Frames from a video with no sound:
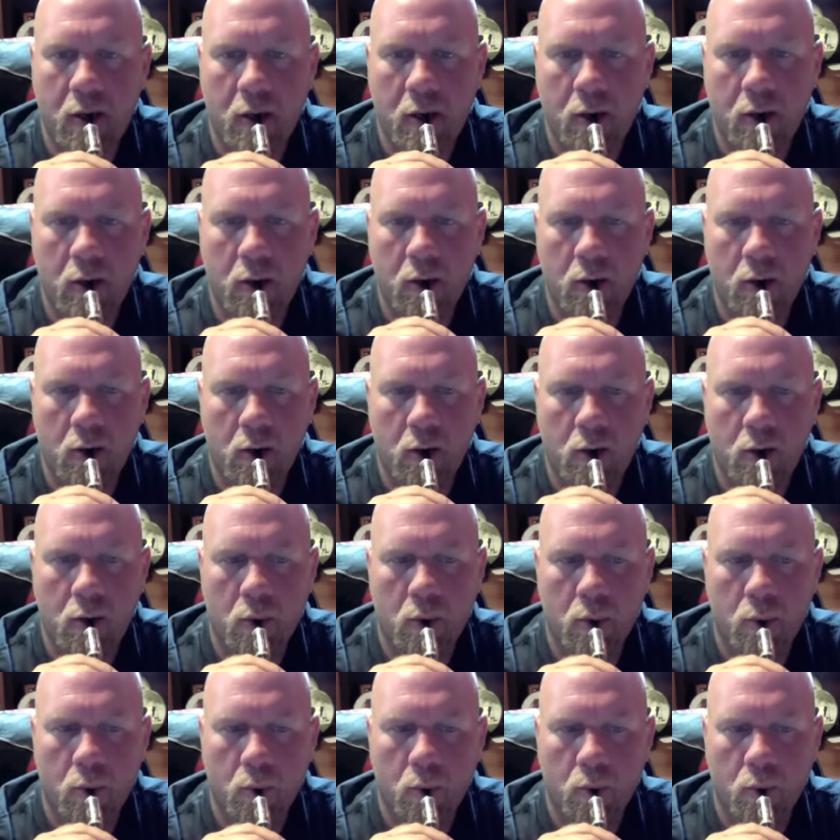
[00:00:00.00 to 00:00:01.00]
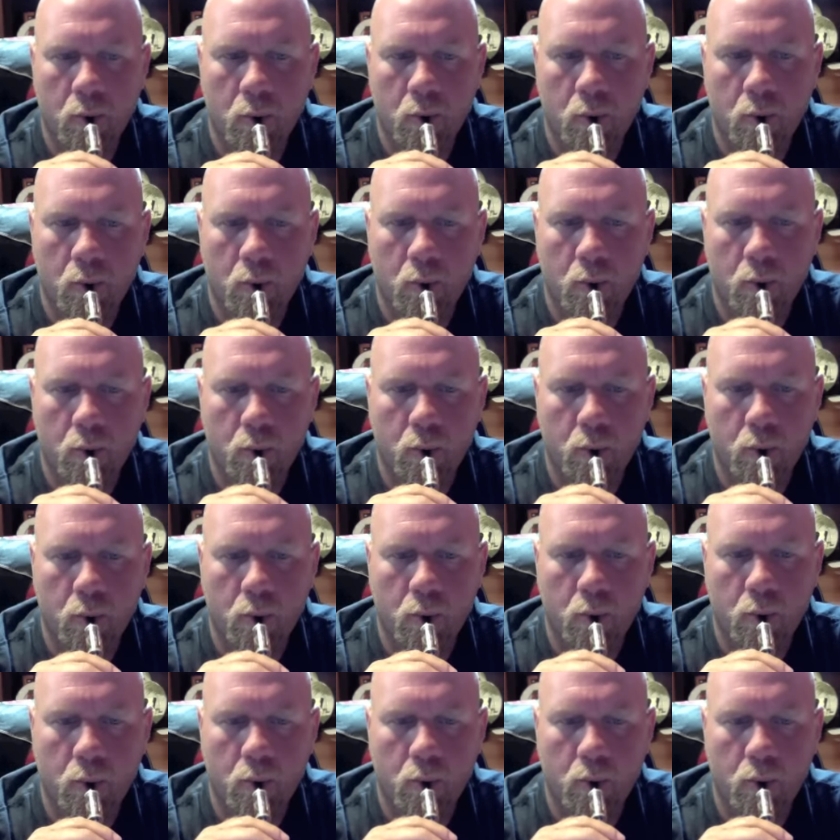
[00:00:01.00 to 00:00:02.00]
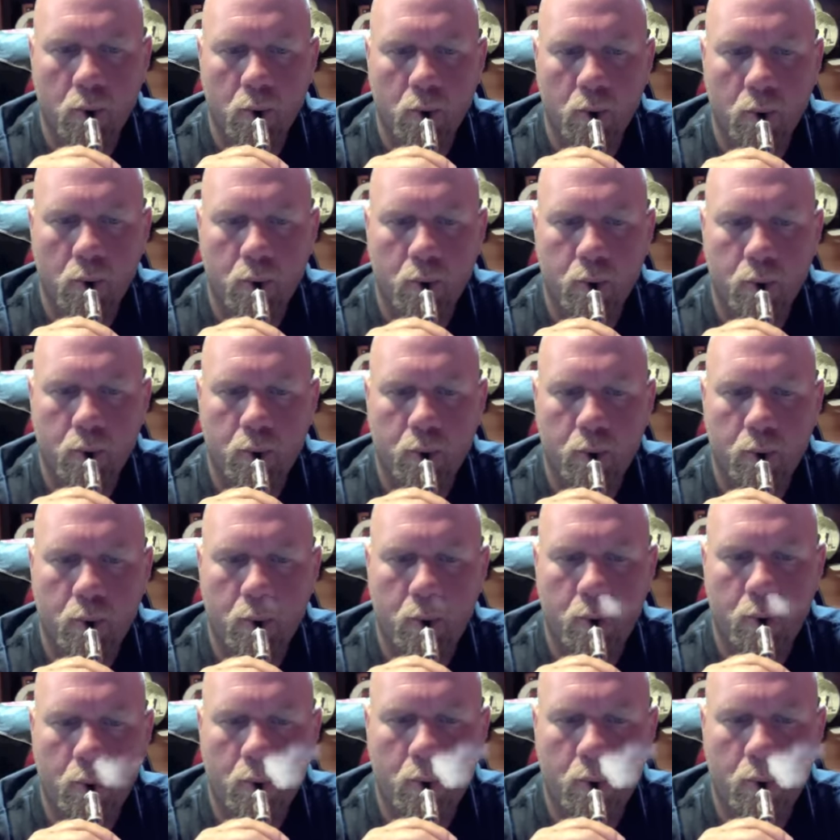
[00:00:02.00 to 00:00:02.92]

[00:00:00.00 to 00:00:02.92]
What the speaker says: Nothing is said.